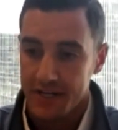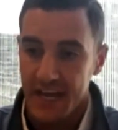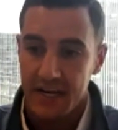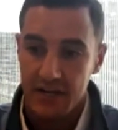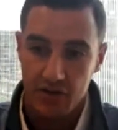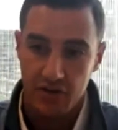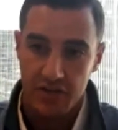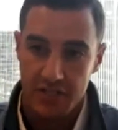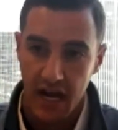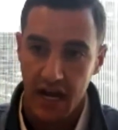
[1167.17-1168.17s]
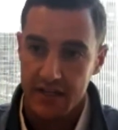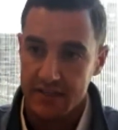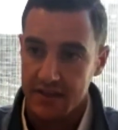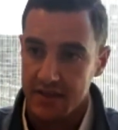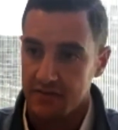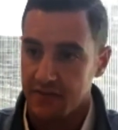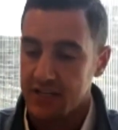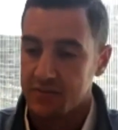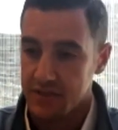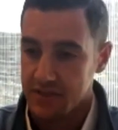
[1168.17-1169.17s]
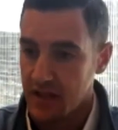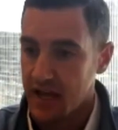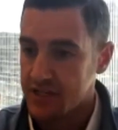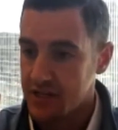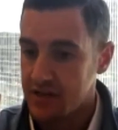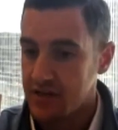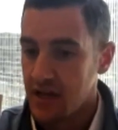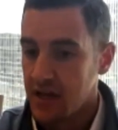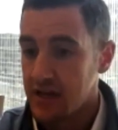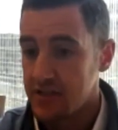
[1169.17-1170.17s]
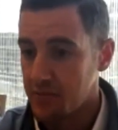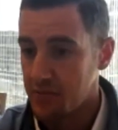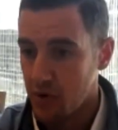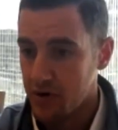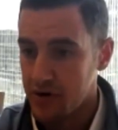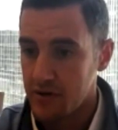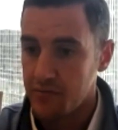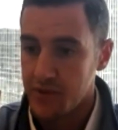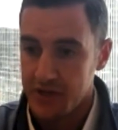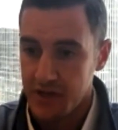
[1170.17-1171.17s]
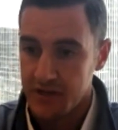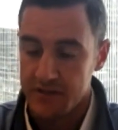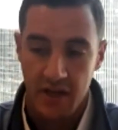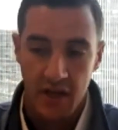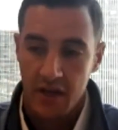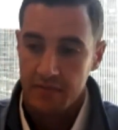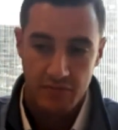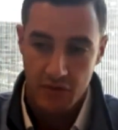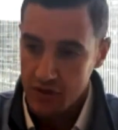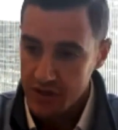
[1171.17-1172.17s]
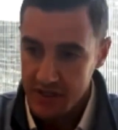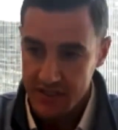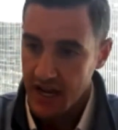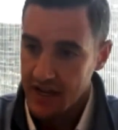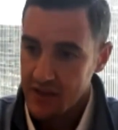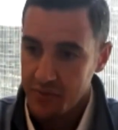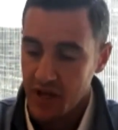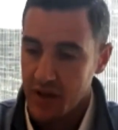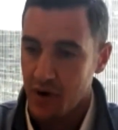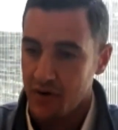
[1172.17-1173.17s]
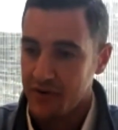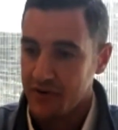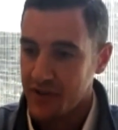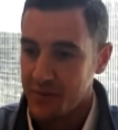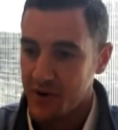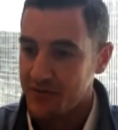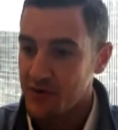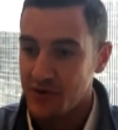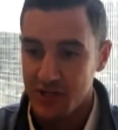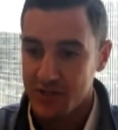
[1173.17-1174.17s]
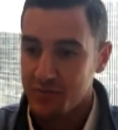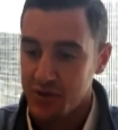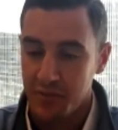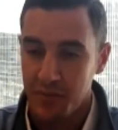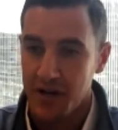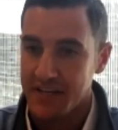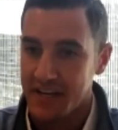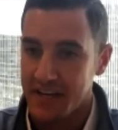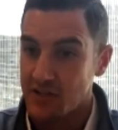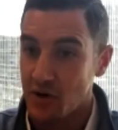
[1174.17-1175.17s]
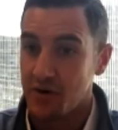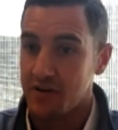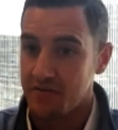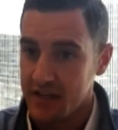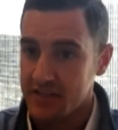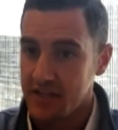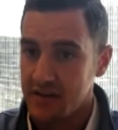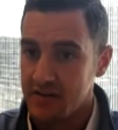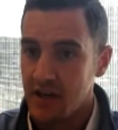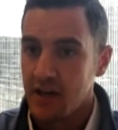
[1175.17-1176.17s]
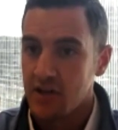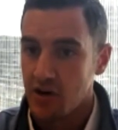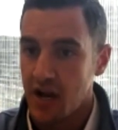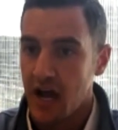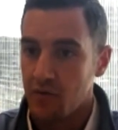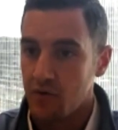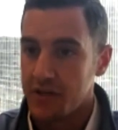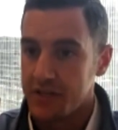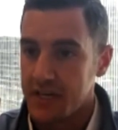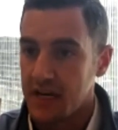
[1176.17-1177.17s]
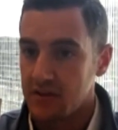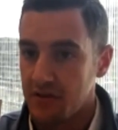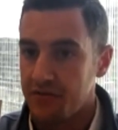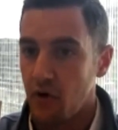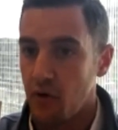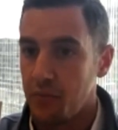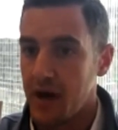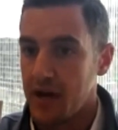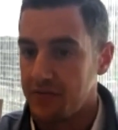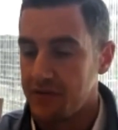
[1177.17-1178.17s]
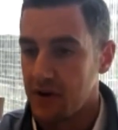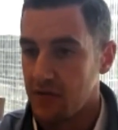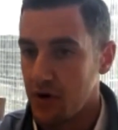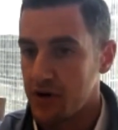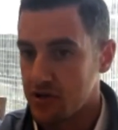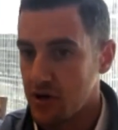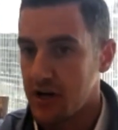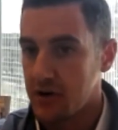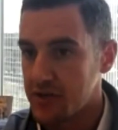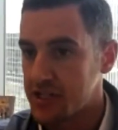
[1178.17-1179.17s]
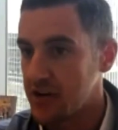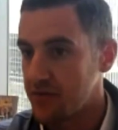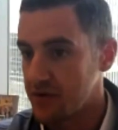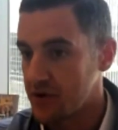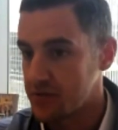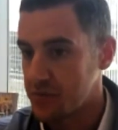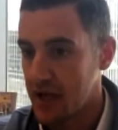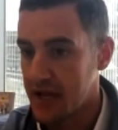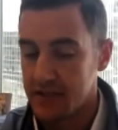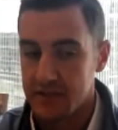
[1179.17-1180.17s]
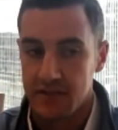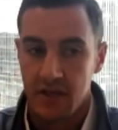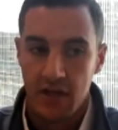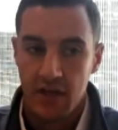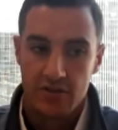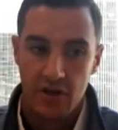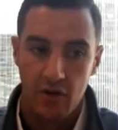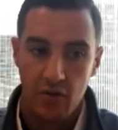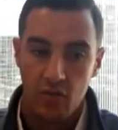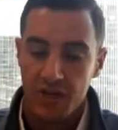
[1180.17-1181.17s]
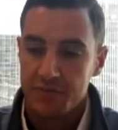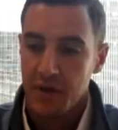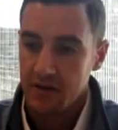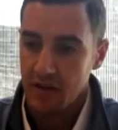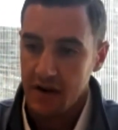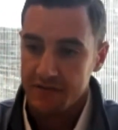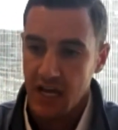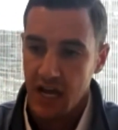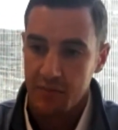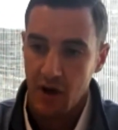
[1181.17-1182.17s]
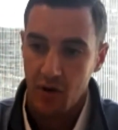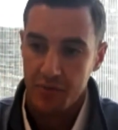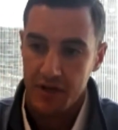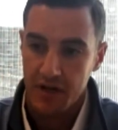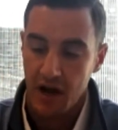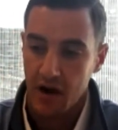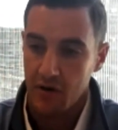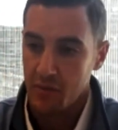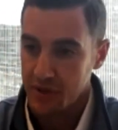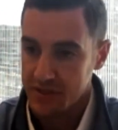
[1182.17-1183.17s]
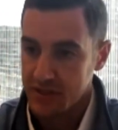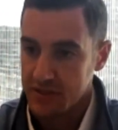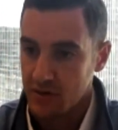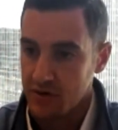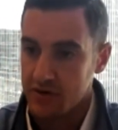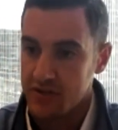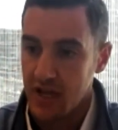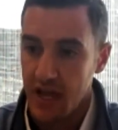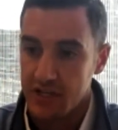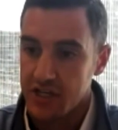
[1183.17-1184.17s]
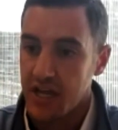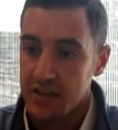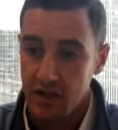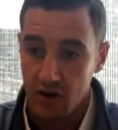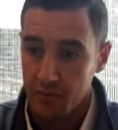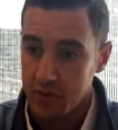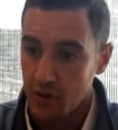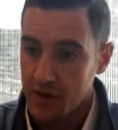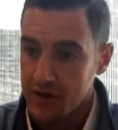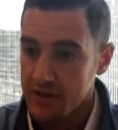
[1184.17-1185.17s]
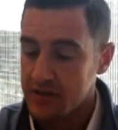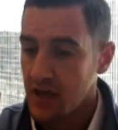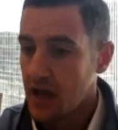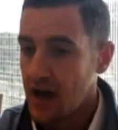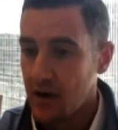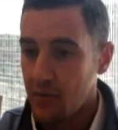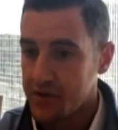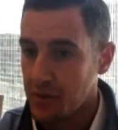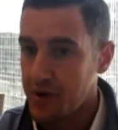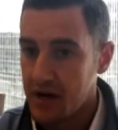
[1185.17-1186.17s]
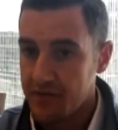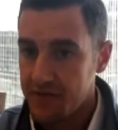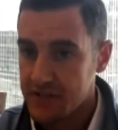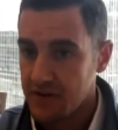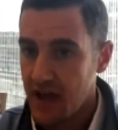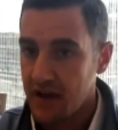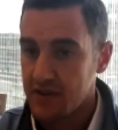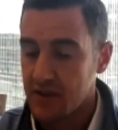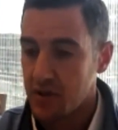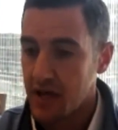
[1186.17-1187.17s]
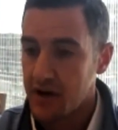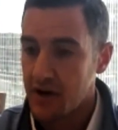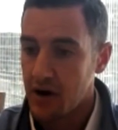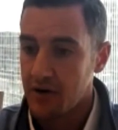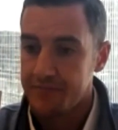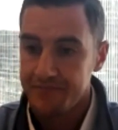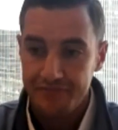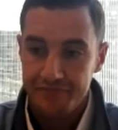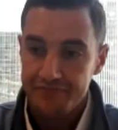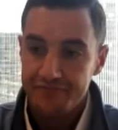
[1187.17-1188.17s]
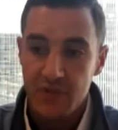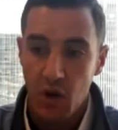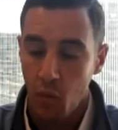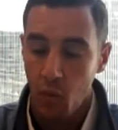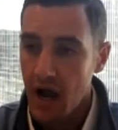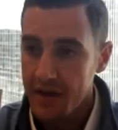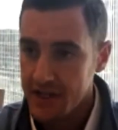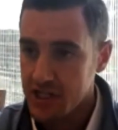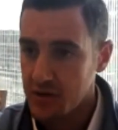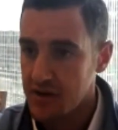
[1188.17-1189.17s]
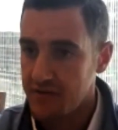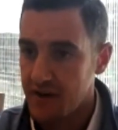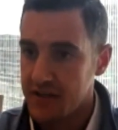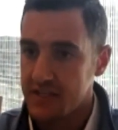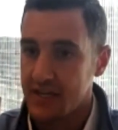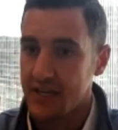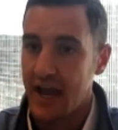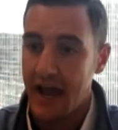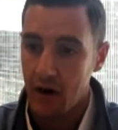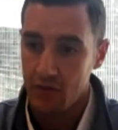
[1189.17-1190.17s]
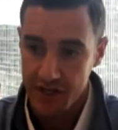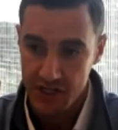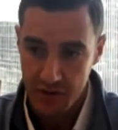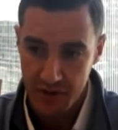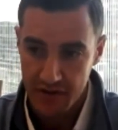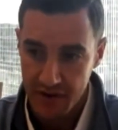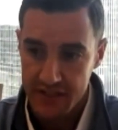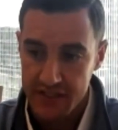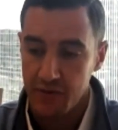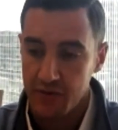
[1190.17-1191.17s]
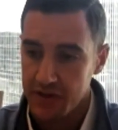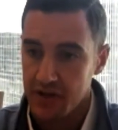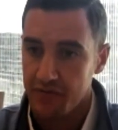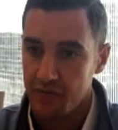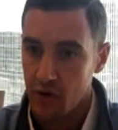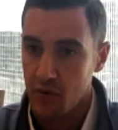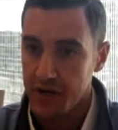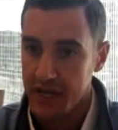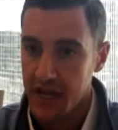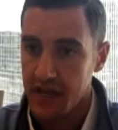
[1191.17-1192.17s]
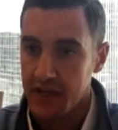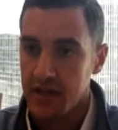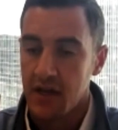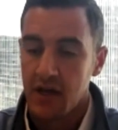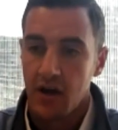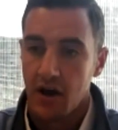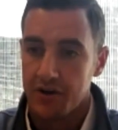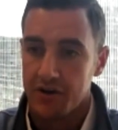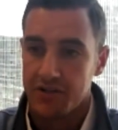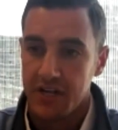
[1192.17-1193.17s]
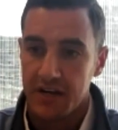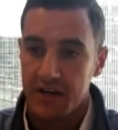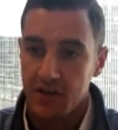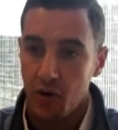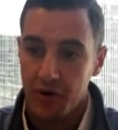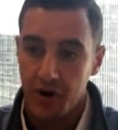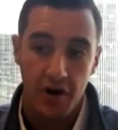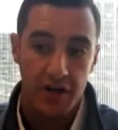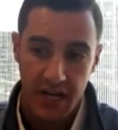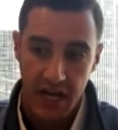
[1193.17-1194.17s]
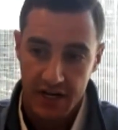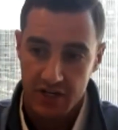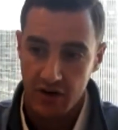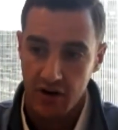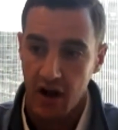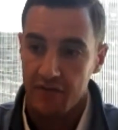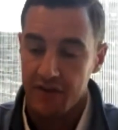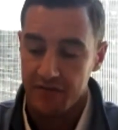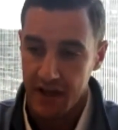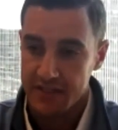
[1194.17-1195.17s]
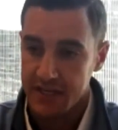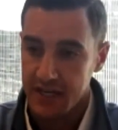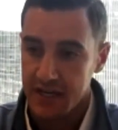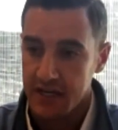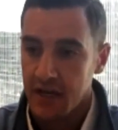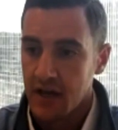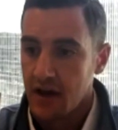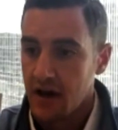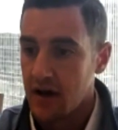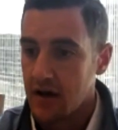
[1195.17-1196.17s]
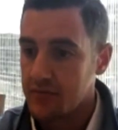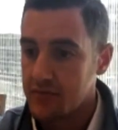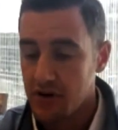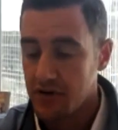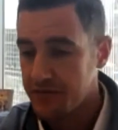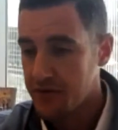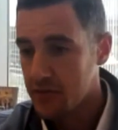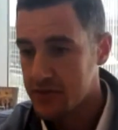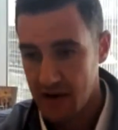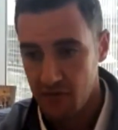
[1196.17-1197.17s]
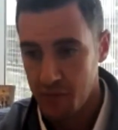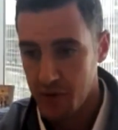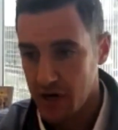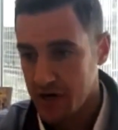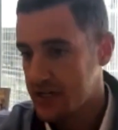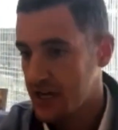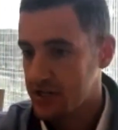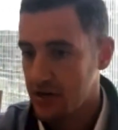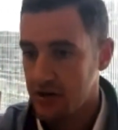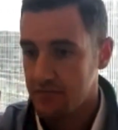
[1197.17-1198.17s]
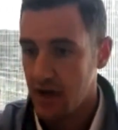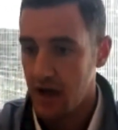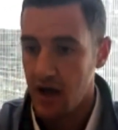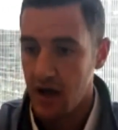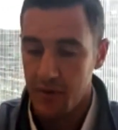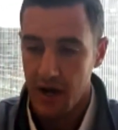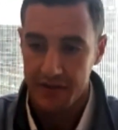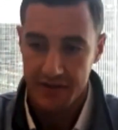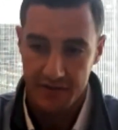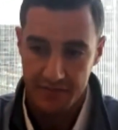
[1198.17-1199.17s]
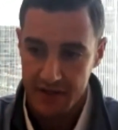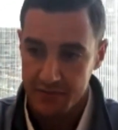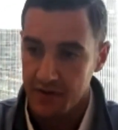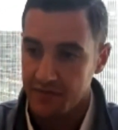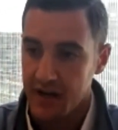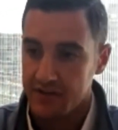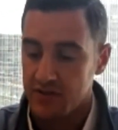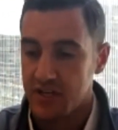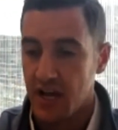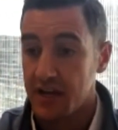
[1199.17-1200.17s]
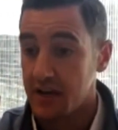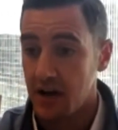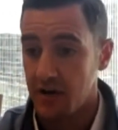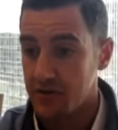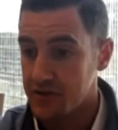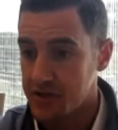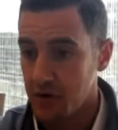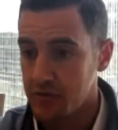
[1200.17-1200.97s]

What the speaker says: or getting good guidance on the investment selection is important, because you could design the plan perfectly, but if you just put the money in and don't invest it, you're not really getting the full benefit of what you're trying to achieve with those plans. So we spend a lot of time helping our business owners educate their employees on what the benefits of having the plan are, why they should be investing, how they should be investing within their 401k, understanding the open architecture of investing. Certain firms have open architecture on the investment advisor side and others